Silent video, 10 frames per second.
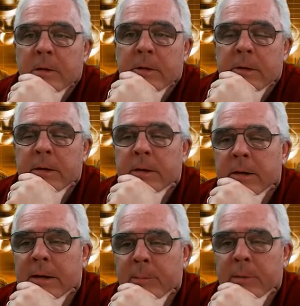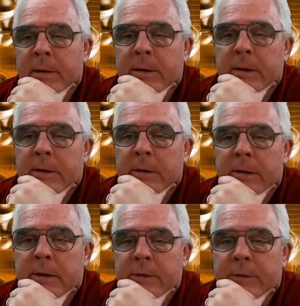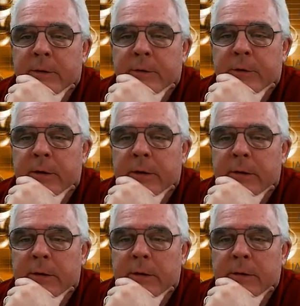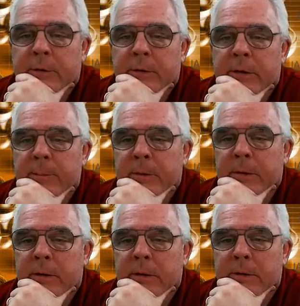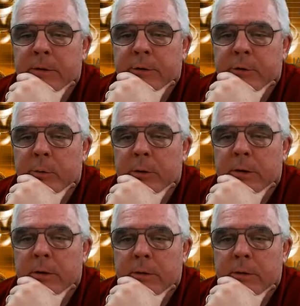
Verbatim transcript: He can't play... He has to stay... He has to keep an eye on this square.